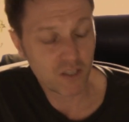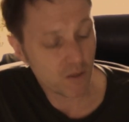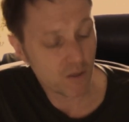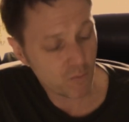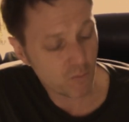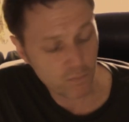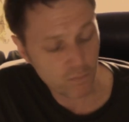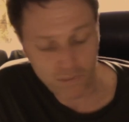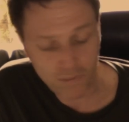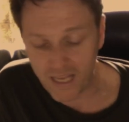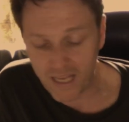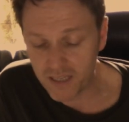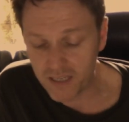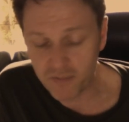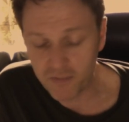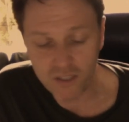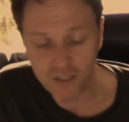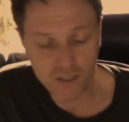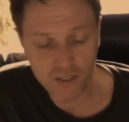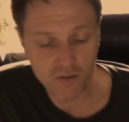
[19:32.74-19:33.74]
Platinum in
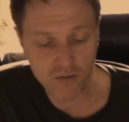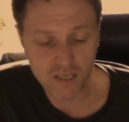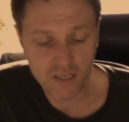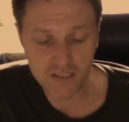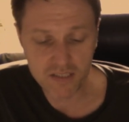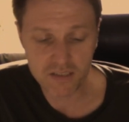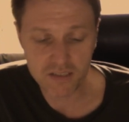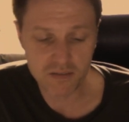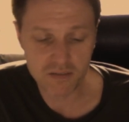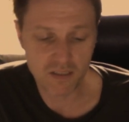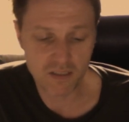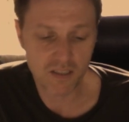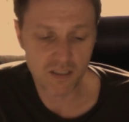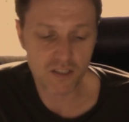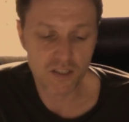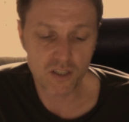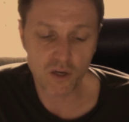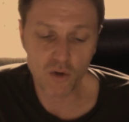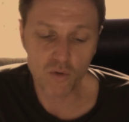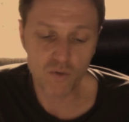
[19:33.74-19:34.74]
the US,
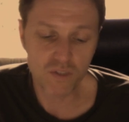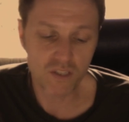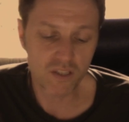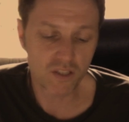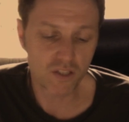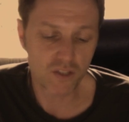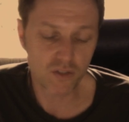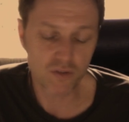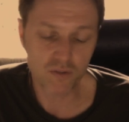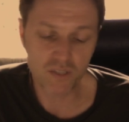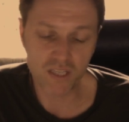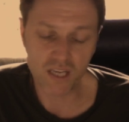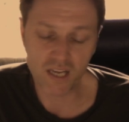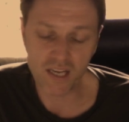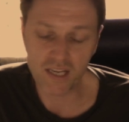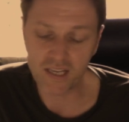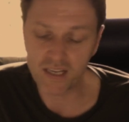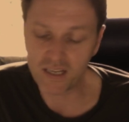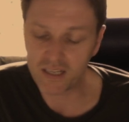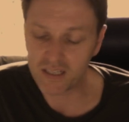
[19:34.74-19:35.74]
gold in the
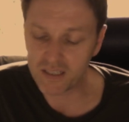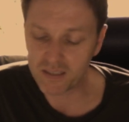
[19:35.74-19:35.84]
UK.